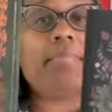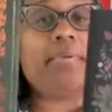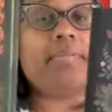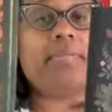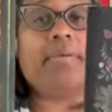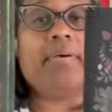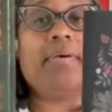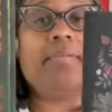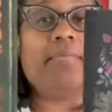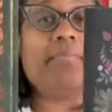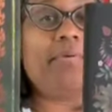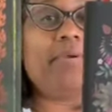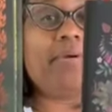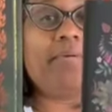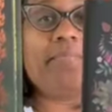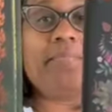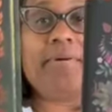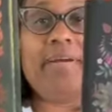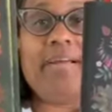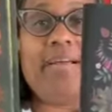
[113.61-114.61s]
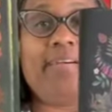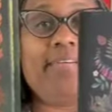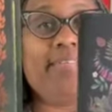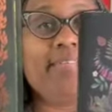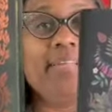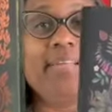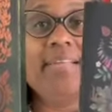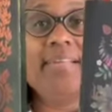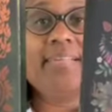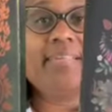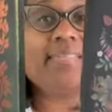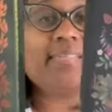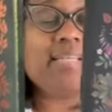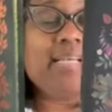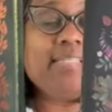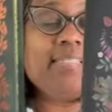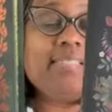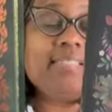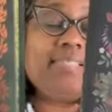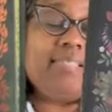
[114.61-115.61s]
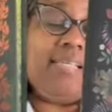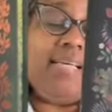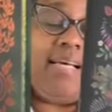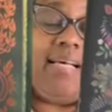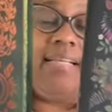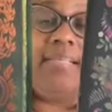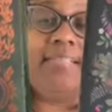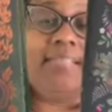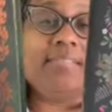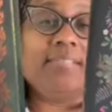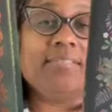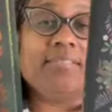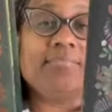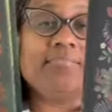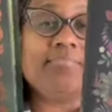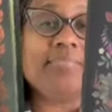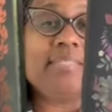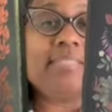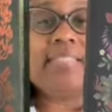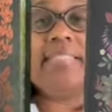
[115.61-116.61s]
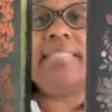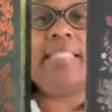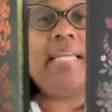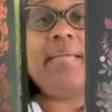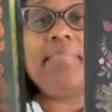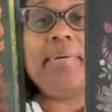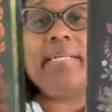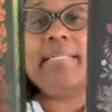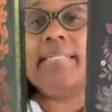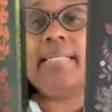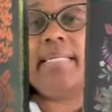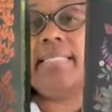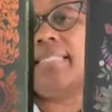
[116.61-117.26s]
the other way around because I just, I don't know, it's a day by day